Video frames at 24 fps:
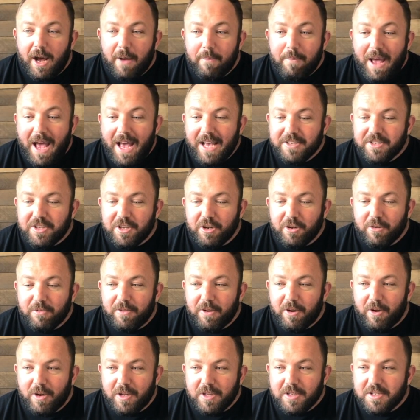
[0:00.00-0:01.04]
pass
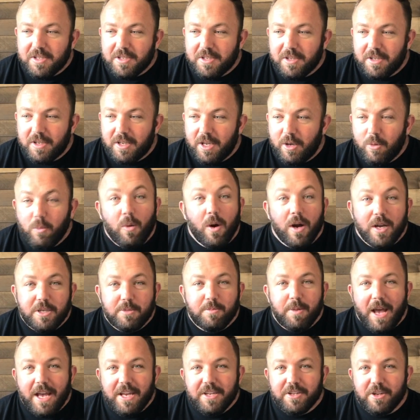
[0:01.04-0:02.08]
interference, it was
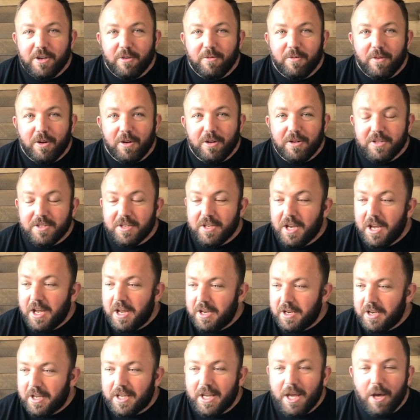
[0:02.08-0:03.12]
pass interference.
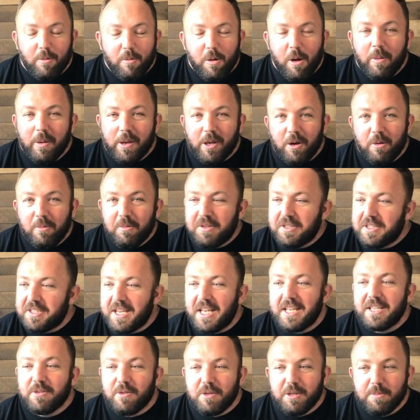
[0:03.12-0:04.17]
Nickel Roby-Coleman
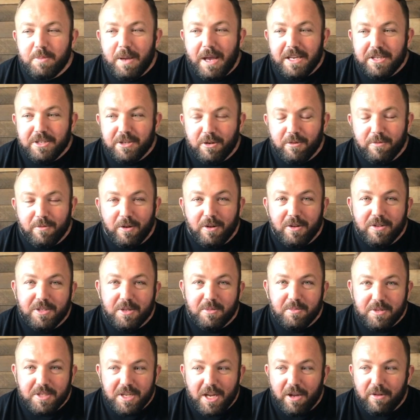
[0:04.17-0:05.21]
says it was pass interference
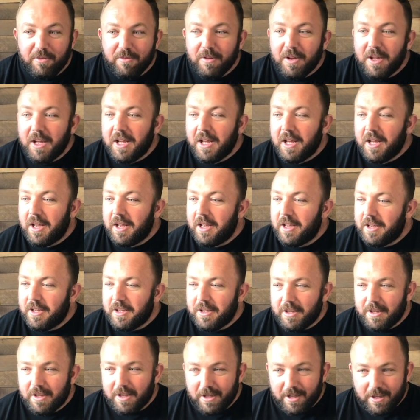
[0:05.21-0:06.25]
himself.
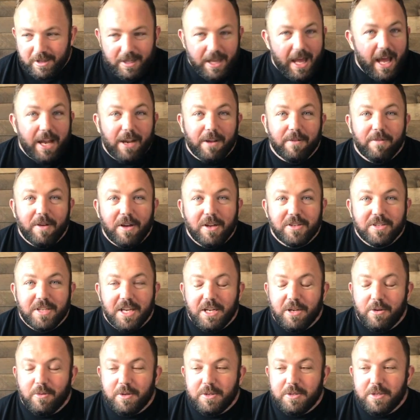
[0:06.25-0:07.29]
The NFL
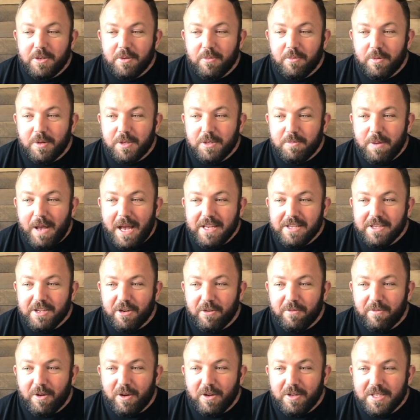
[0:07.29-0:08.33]
said it was pass
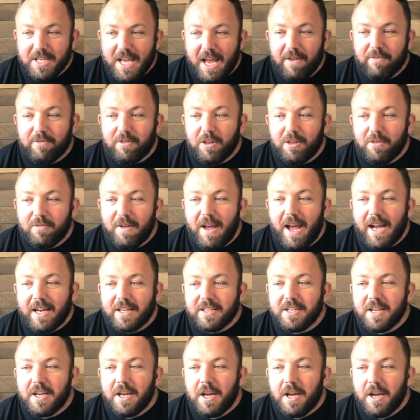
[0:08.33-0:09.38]
interference after the
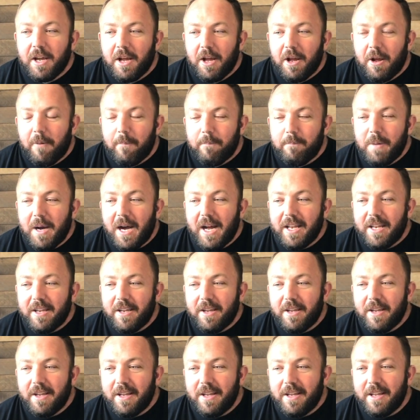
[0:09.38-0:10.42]
fact.
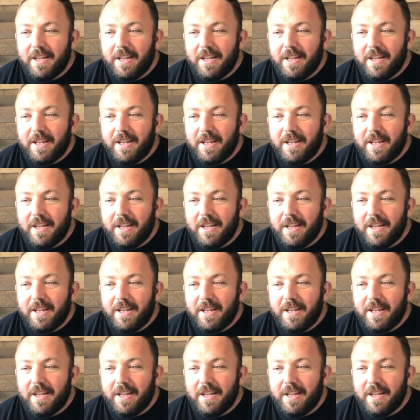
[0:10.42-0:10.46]
But